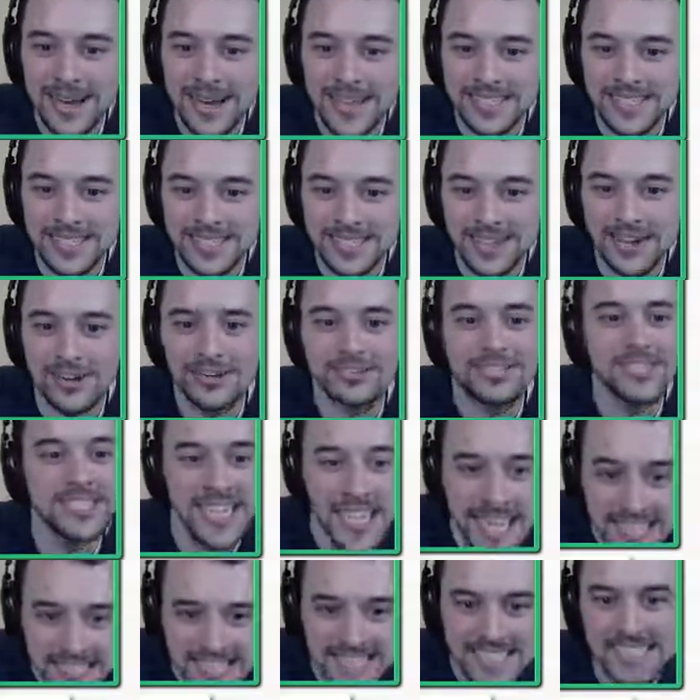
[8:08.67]
smashes are
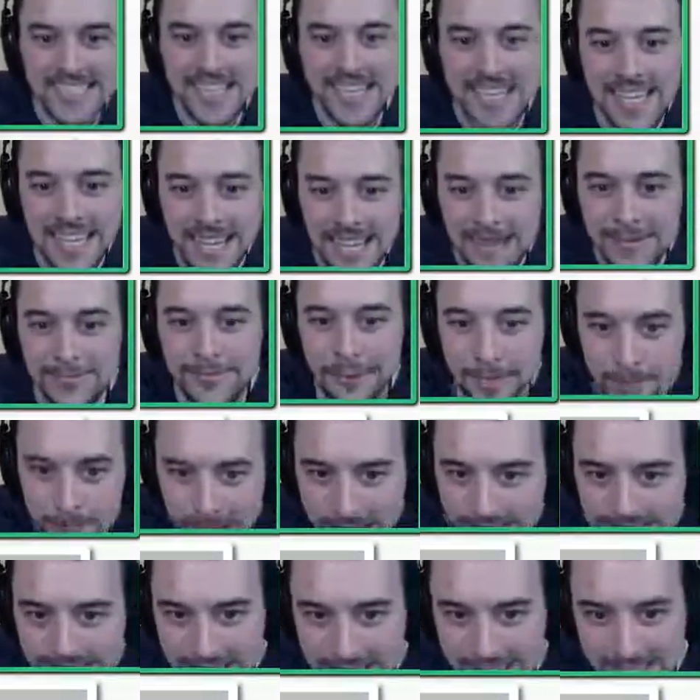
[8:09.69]
changing the game for
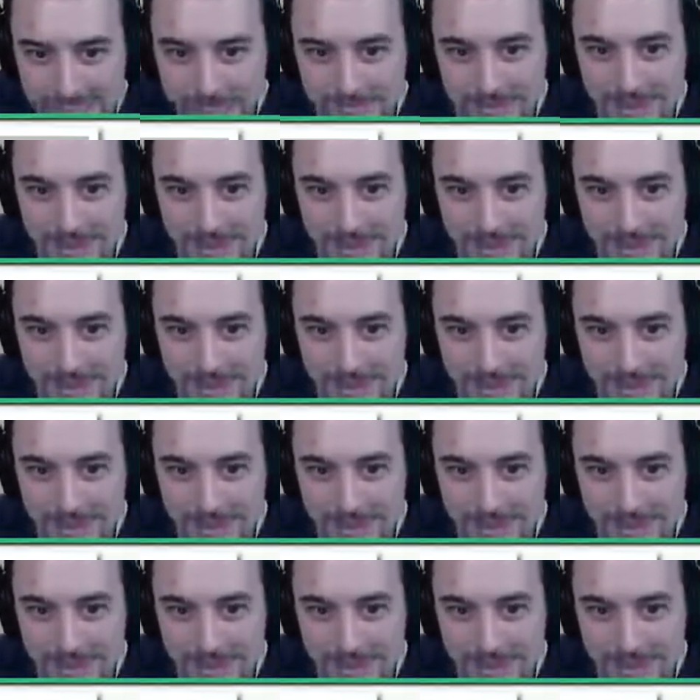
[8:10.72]
red team.